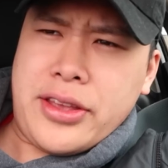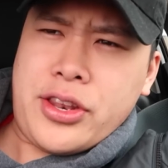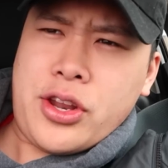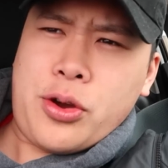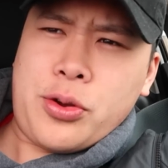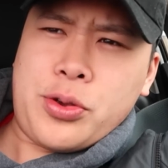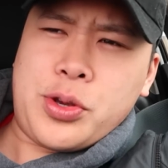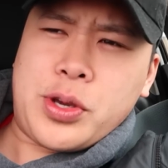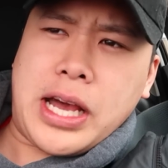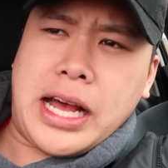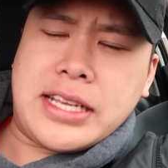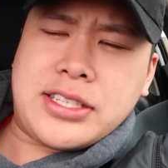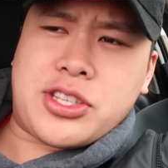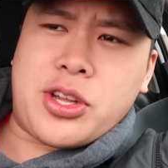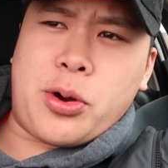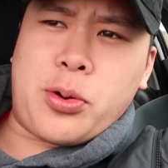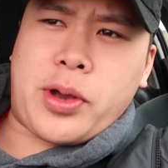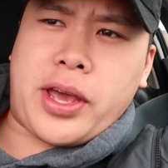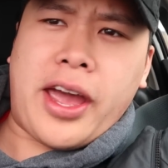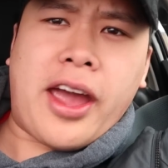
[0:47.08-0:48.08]
I know you guys
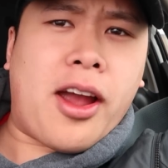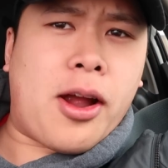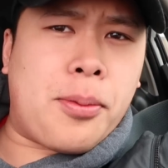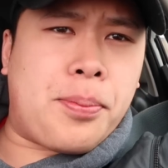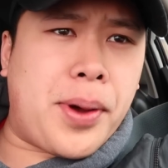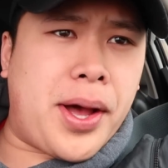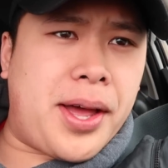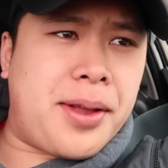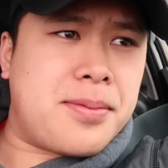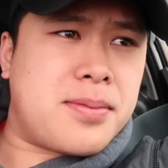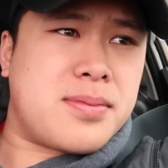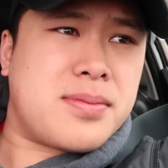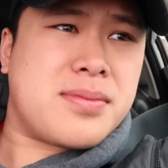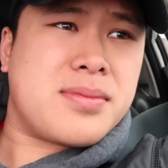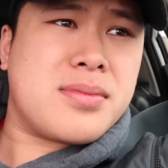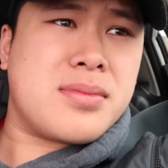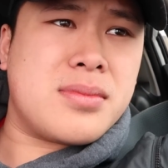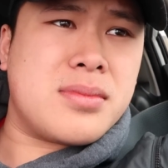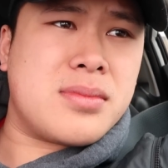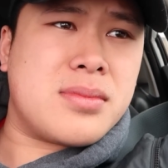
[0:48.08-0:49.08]
don't care, but
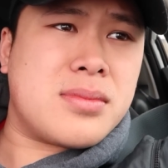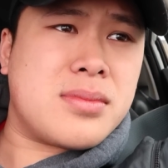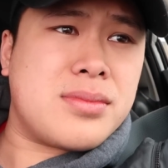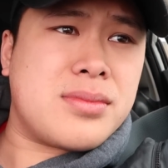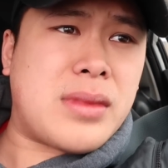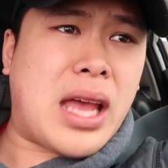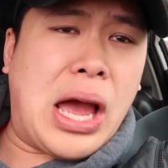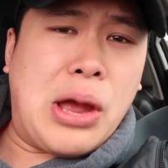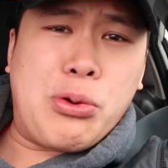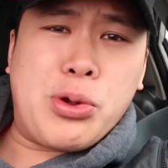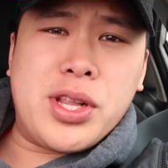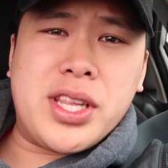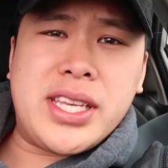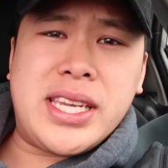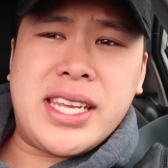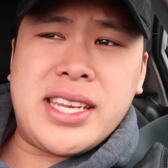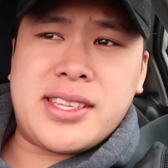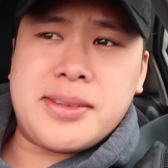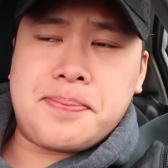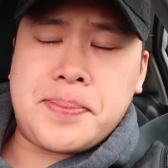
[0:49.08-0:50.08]
I really
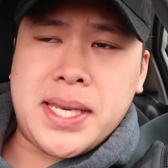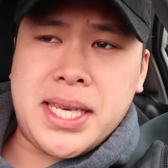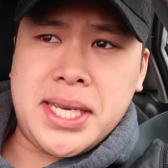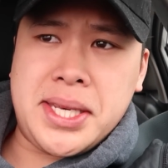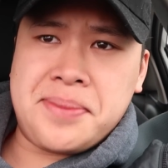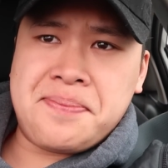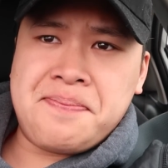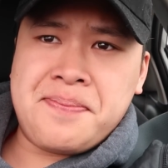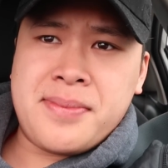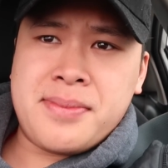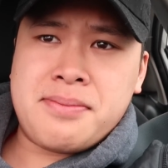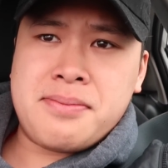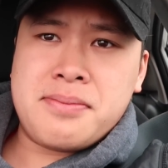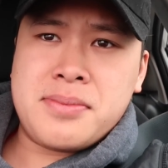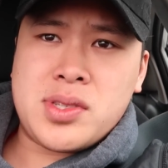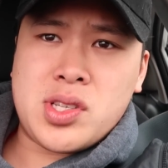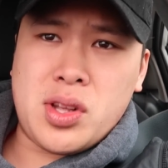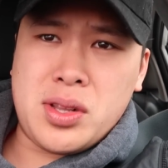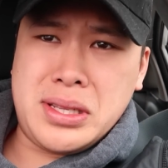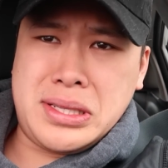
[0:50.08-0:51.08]
need to pee.
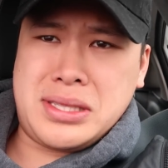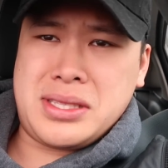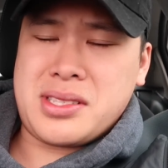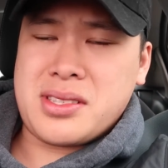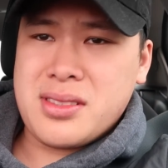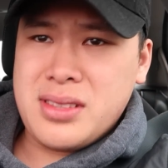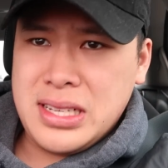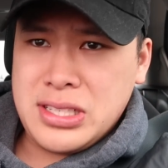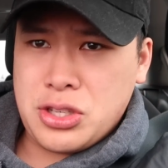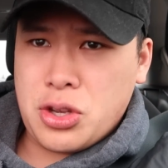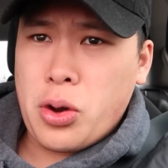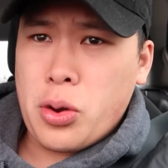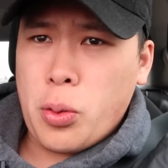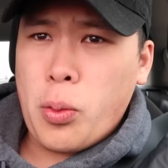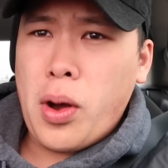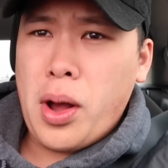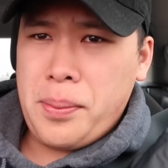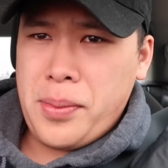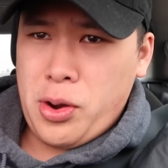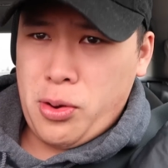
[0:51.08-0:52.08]
So let's let's go to
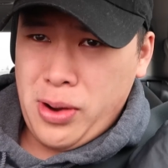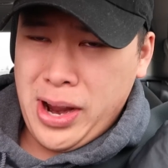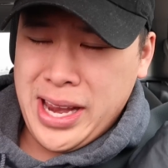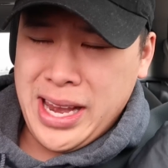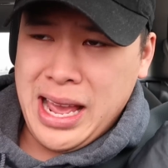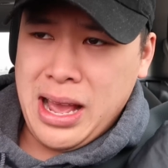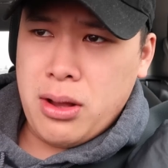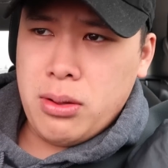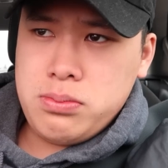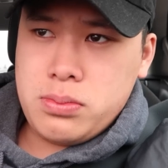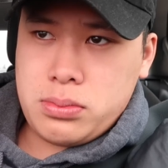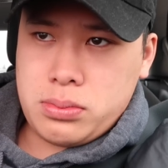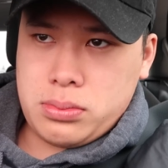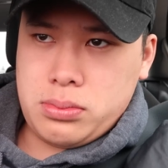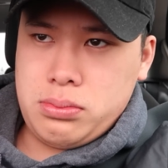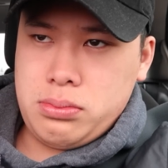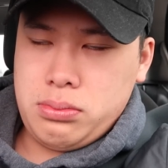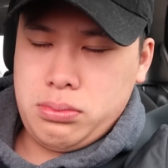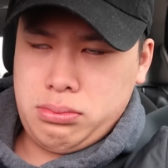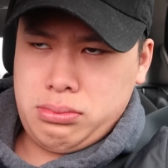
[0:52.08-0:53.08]
Walmart right now
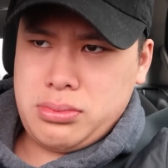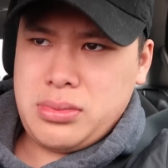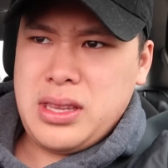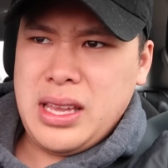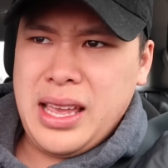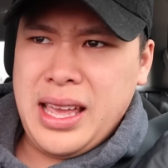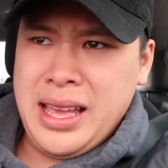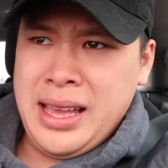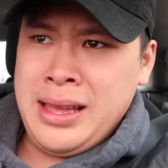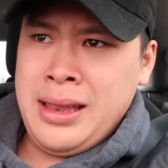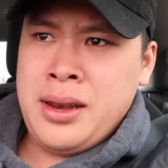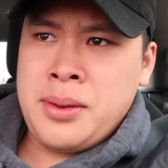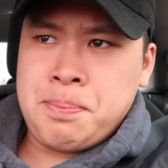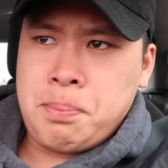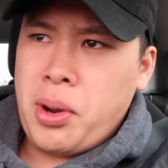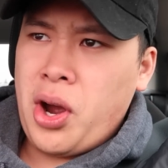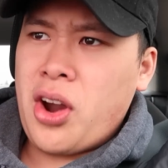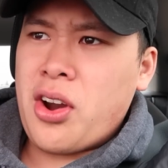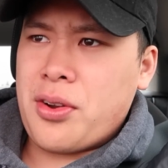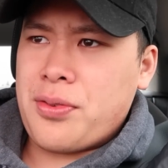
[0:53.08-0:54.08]

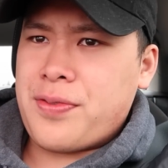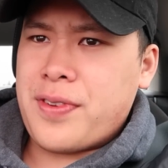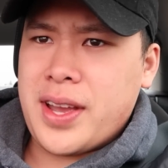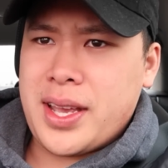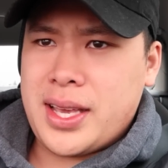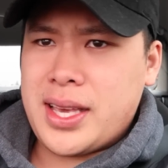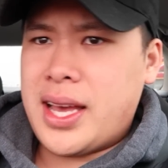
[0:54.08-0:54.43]
and barf, I